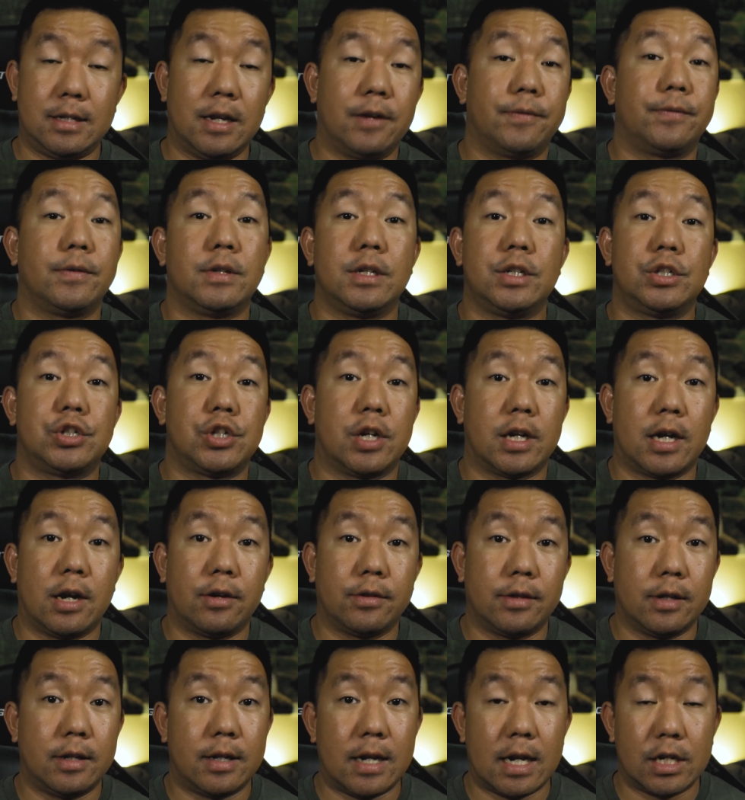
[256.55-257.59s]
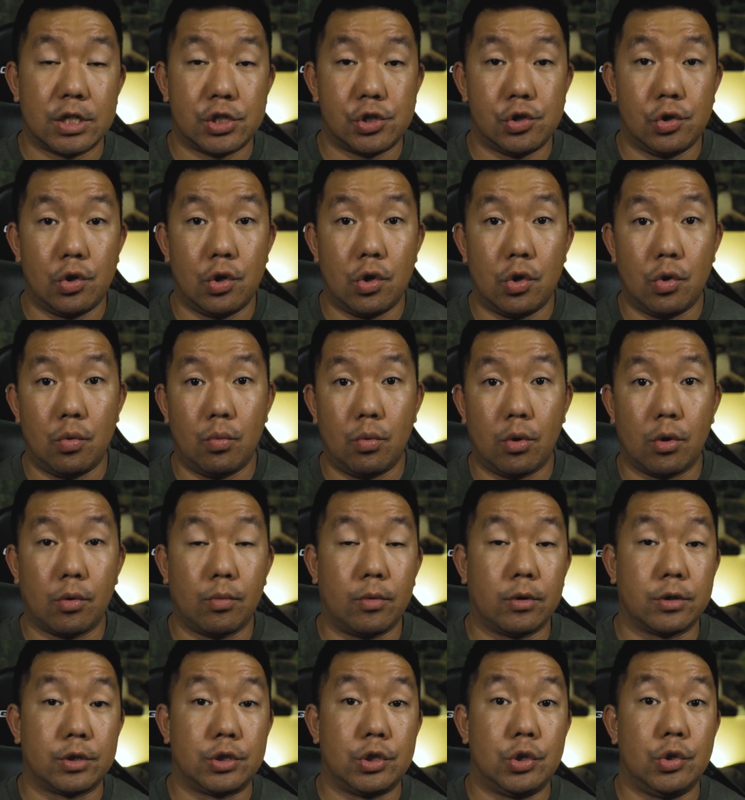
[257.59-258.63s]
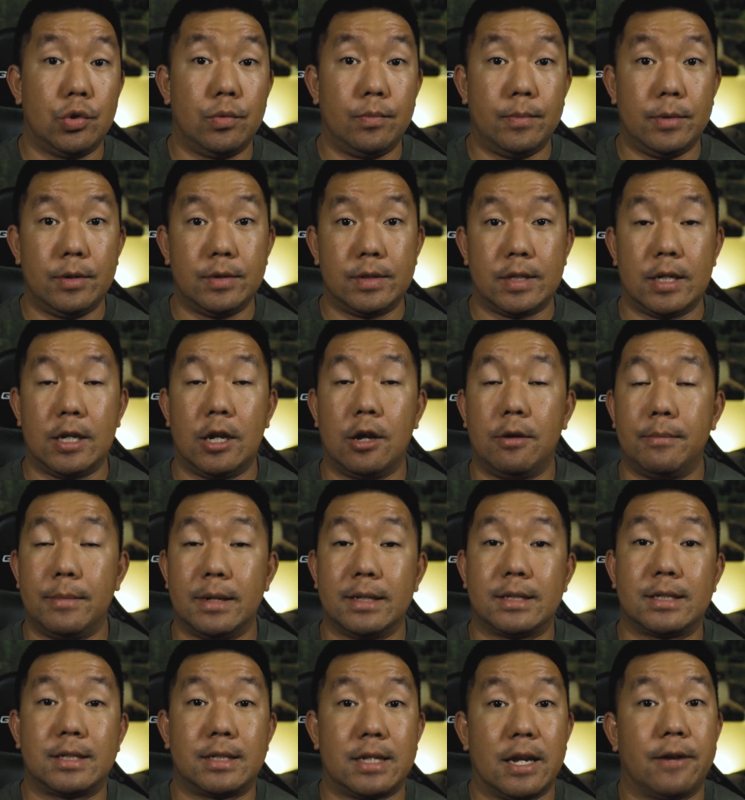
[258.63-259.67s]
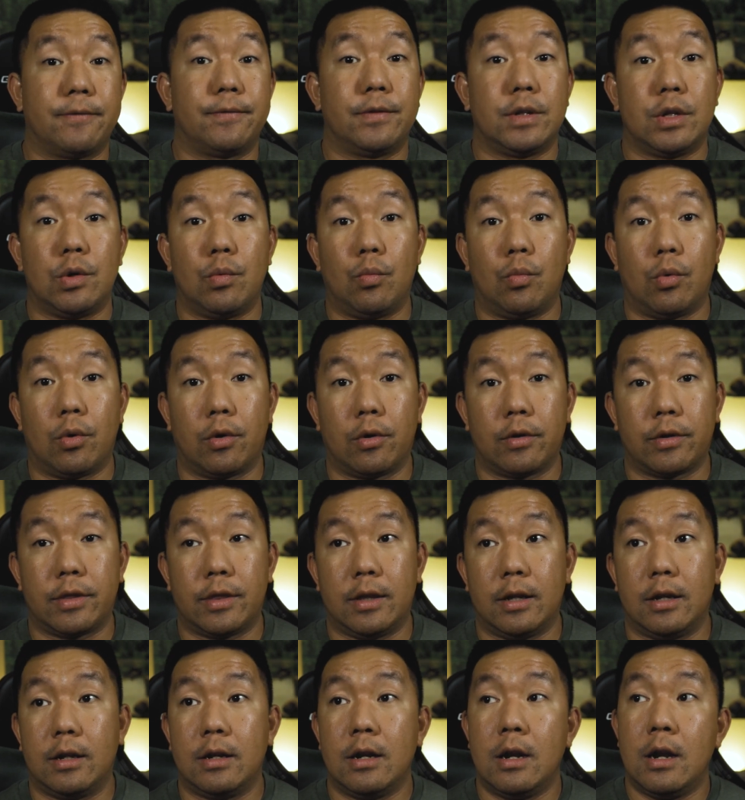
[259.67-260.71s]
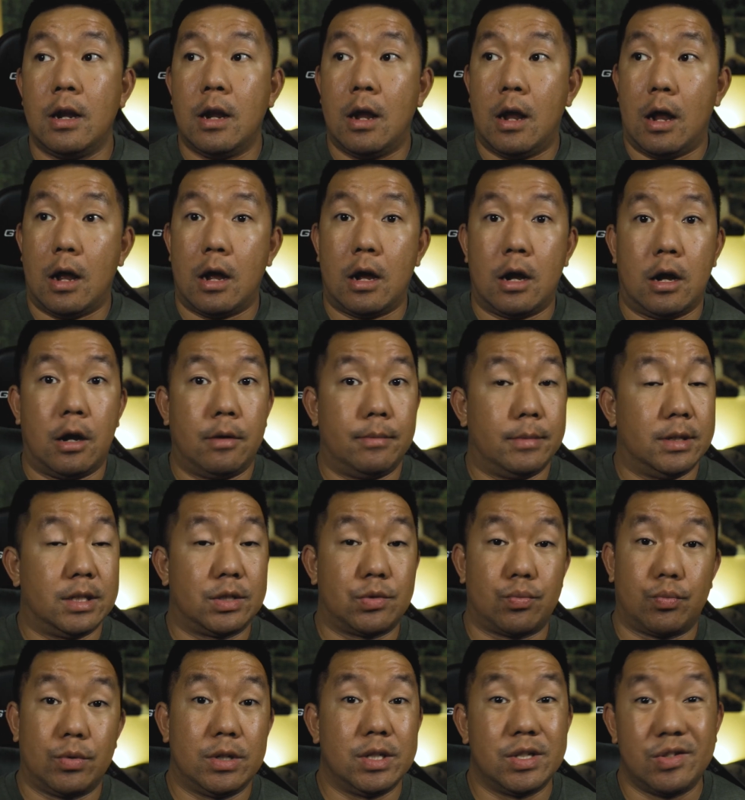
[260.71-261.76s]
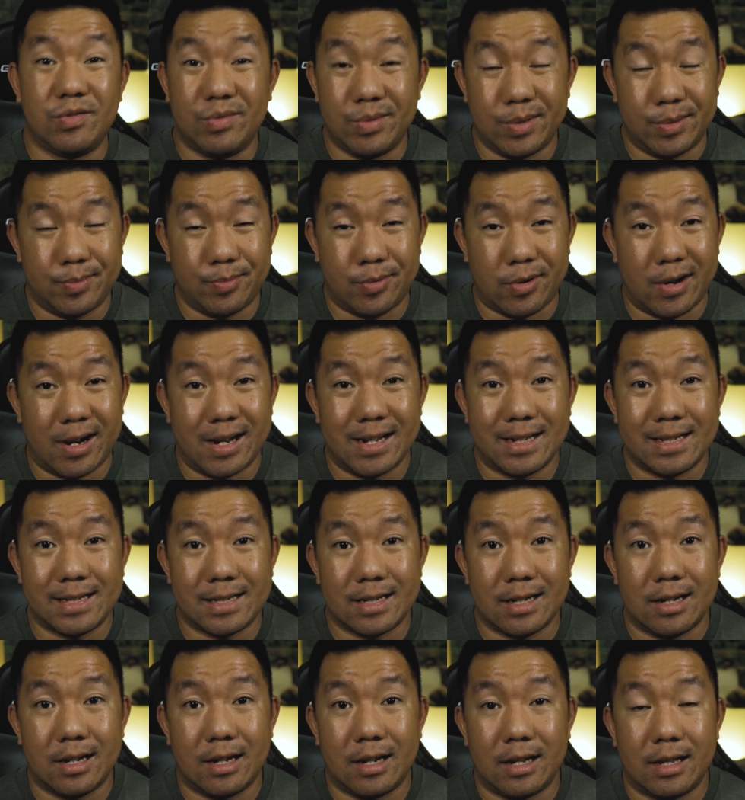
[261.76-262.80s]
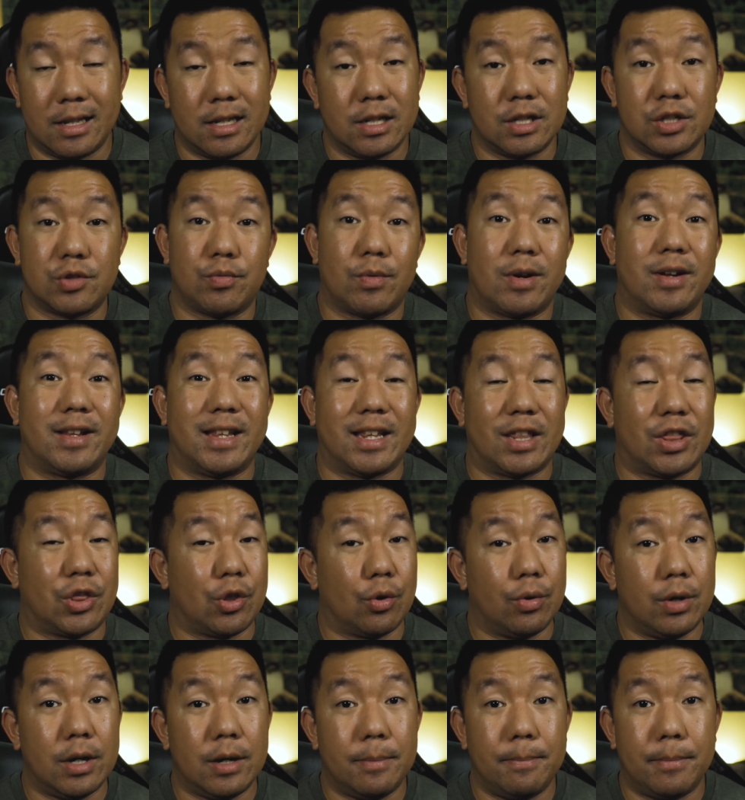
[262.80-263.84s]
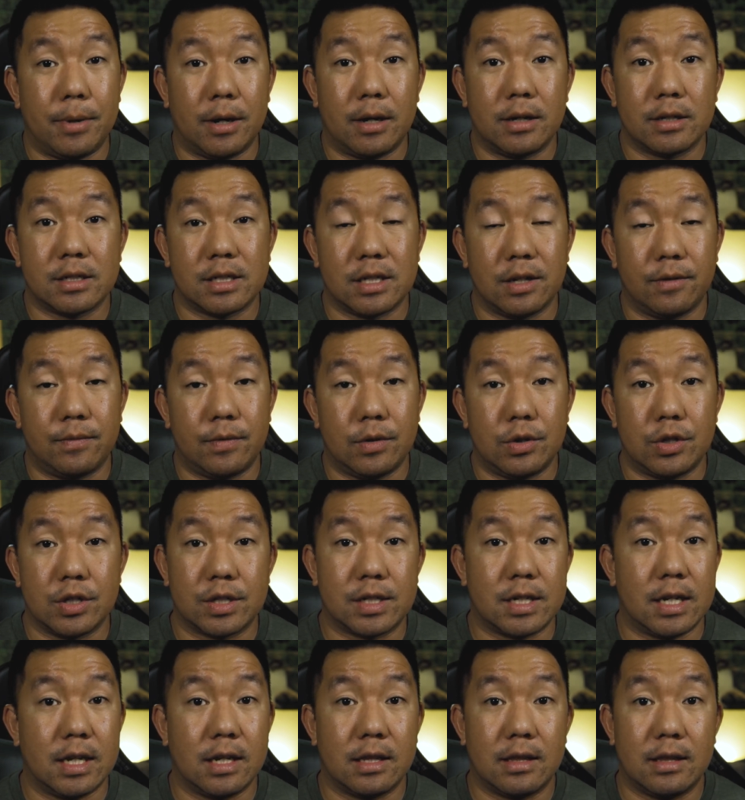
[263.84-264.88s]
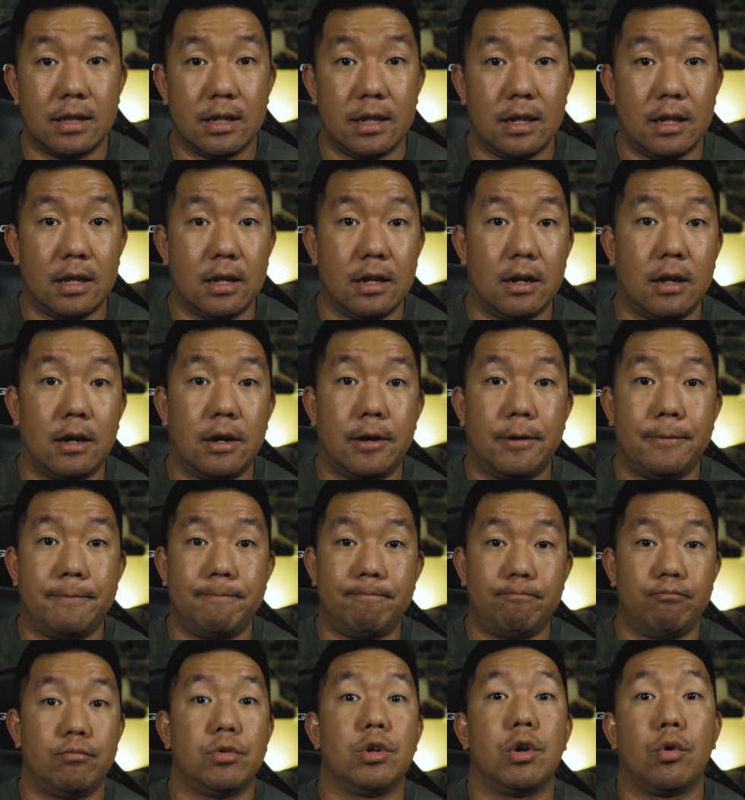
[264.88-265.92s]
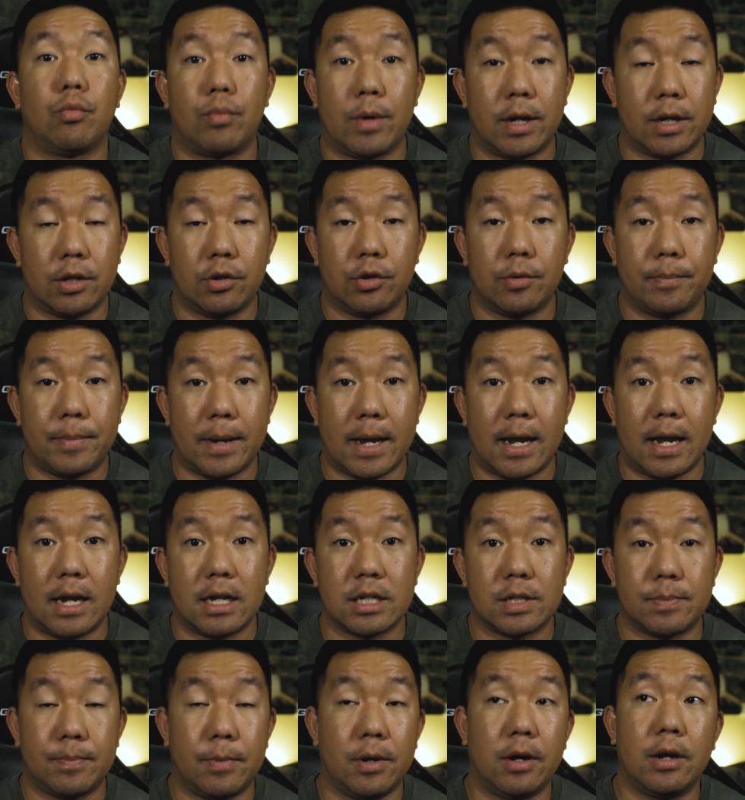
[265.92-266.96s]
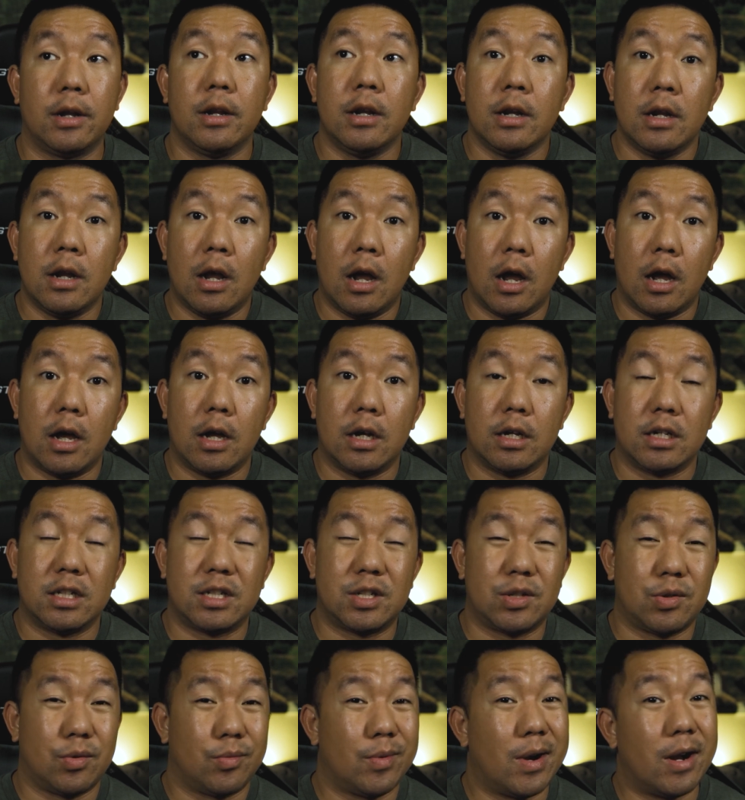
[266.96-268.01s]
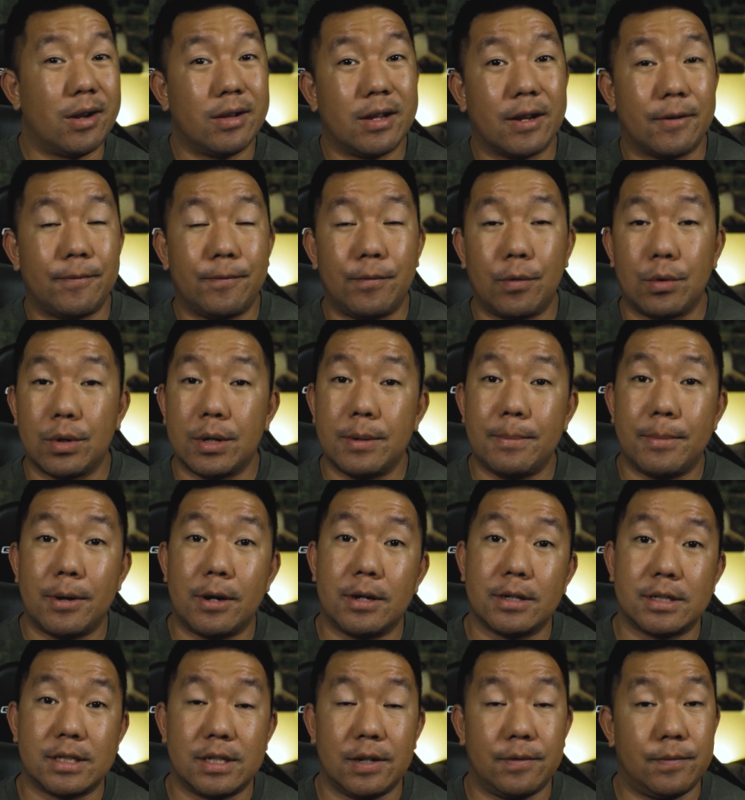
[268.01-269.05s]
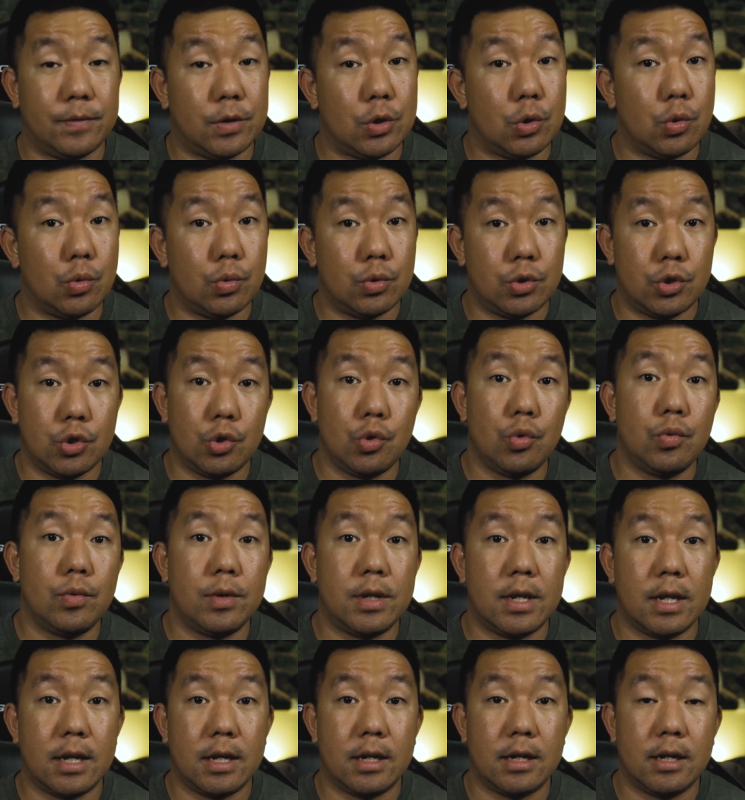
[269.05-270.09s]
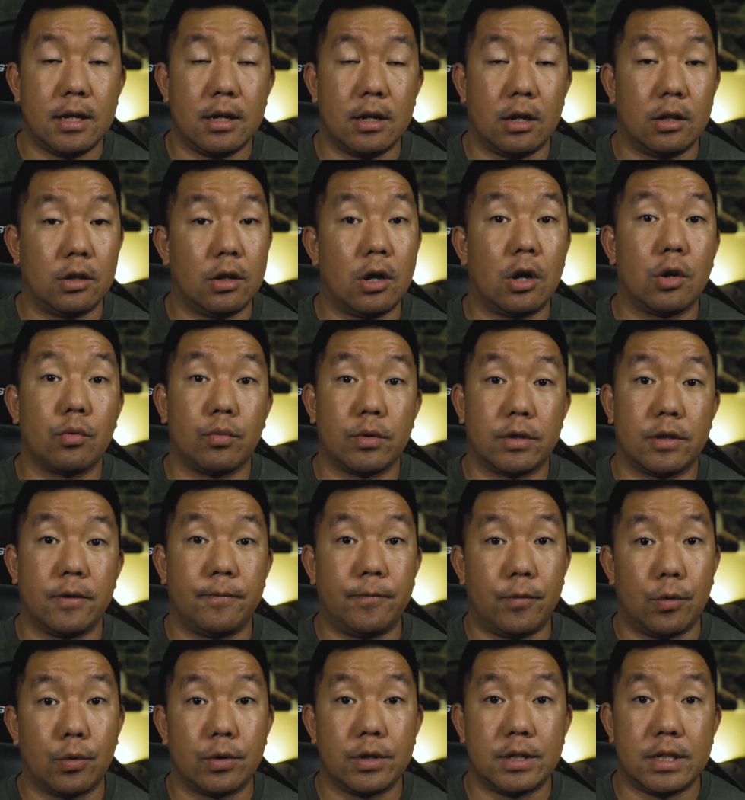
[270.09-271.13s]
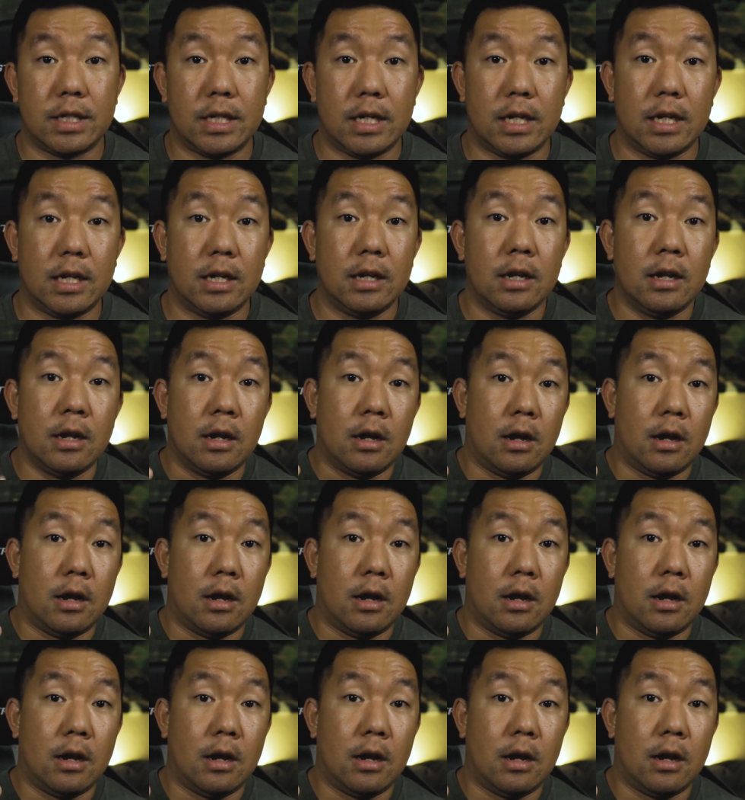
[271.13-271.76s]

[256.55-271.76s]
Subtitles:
definitely check out the National World War II Museum. It's definitely worth it. It's reasonably priced. I think it's around like $30 if you just get the regular pass, but it's around like $40 if you do get it along with the 4D